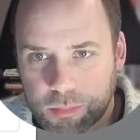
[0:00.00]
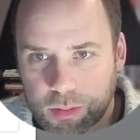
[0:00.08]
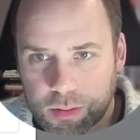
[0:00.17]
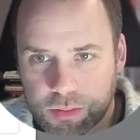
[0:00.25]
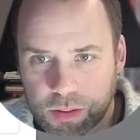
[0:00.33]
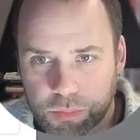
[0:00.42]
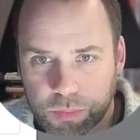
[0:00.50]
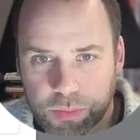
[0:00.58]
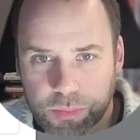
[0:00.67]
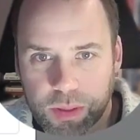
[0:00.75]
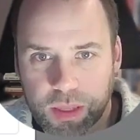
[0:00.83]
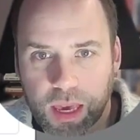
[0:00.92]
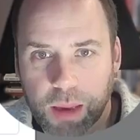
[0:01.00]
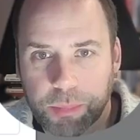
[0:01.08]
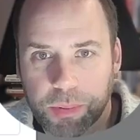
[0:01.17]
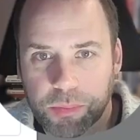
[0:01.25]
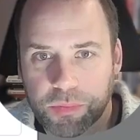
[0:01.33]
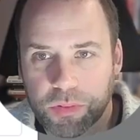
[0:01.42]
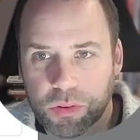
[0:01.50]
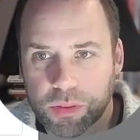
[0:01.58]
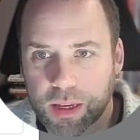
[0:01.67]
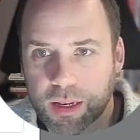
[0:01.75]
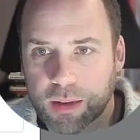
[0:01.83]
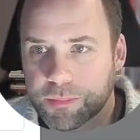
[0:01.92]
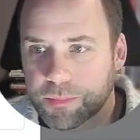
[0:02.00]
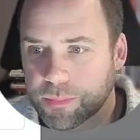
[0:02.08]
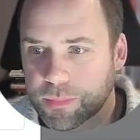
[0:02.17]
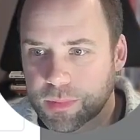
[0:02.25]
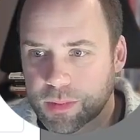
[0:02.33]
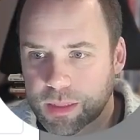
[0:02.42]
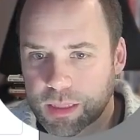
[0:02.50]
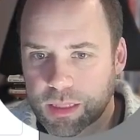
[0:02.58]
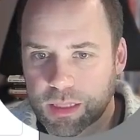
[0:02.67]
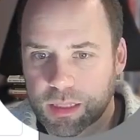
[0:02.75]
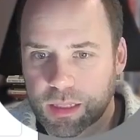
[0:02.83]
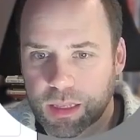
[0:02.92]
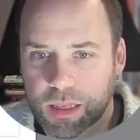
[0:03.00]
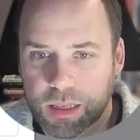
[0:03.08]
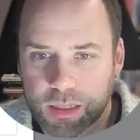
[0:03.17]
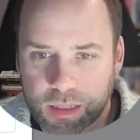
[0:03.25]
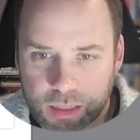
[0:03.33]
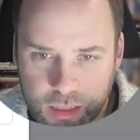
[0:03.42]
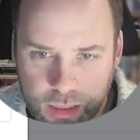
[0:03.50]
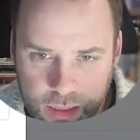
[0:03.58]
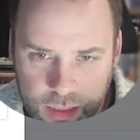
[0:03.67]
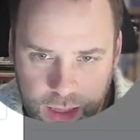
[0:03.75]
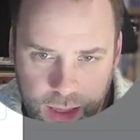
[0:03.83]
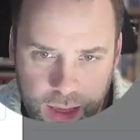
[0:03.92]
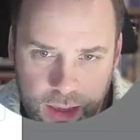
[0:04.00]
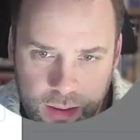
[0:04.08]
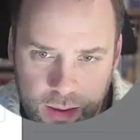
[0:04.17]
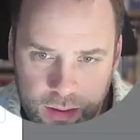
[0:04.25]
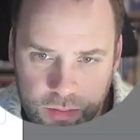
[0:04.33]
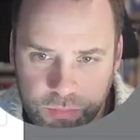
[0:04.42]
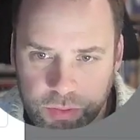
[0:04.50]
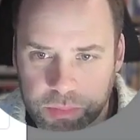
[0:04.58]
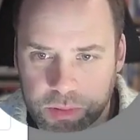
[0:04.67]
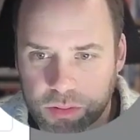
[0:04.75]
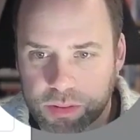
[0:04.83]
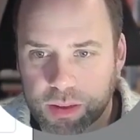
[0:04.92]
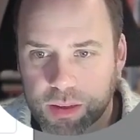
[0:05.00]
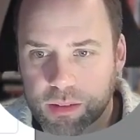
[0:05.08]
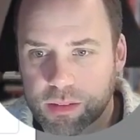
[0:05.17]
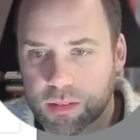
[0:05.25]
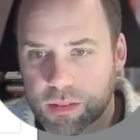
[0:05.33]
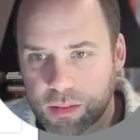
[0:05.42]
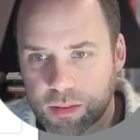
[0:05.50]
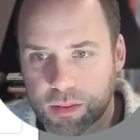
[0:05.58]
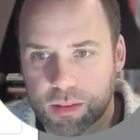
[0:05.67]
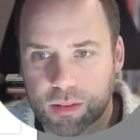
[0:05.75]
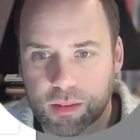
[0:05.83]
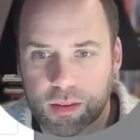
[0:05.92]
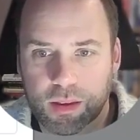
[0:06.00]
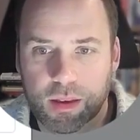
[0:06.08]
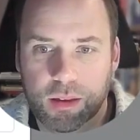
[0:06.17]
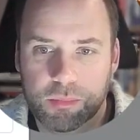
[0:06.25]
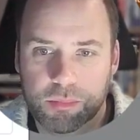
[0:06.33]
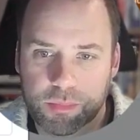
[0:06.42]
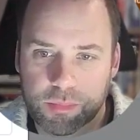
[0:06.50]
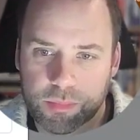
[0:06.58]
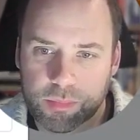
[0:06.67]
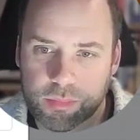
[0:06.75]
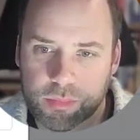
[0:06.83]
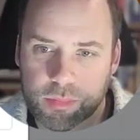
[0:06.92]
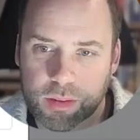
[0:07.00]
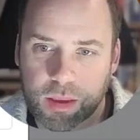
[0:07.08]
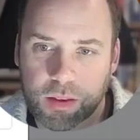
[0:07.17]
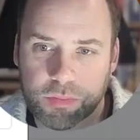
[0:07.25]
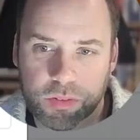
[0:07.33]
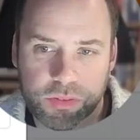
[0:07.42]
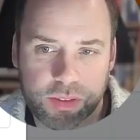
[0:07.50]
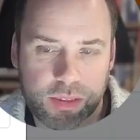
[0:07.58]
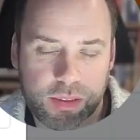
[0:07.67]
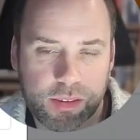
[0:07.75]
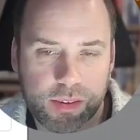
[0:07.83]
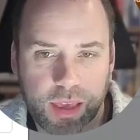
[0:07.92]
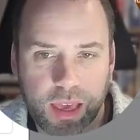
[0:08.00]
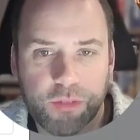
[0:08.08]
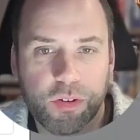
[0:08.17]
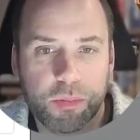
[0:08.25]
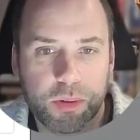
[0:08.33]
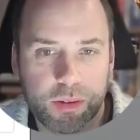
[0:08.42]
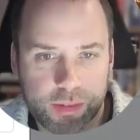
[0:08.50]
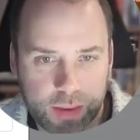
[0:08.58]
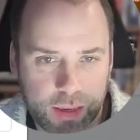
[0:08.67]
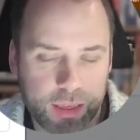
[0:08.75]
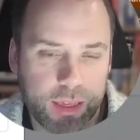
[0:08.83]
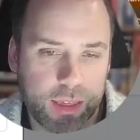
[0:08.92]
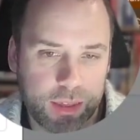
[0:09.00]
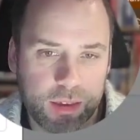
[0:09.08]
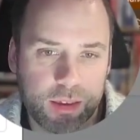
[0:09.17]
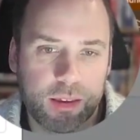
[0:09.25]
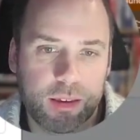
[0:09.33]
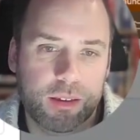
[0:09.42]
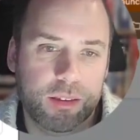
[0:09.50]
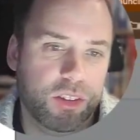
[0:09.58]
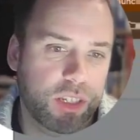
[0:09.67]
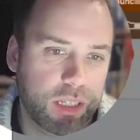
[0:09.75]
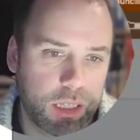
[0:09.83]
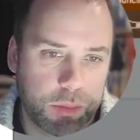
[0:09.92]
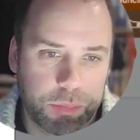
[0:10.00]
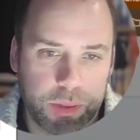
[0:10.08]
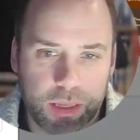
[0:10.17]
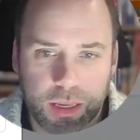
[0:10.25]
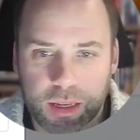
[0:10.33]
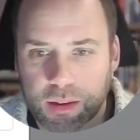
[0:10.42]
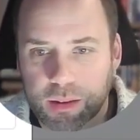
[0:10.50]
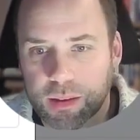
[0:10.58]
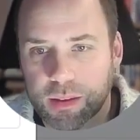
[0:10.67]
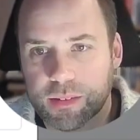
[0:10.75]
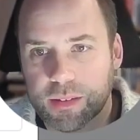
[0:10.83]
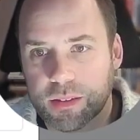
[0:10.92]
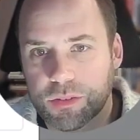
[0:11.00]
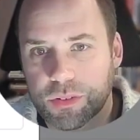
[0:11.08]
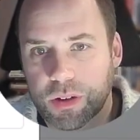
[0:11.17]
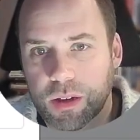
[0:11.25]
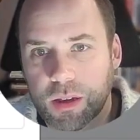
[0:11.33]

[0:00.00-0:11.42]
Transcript: So when you're happy with all that, you click here. I confirm the contacts have consented to hear from us, i.e. GDPR, etc.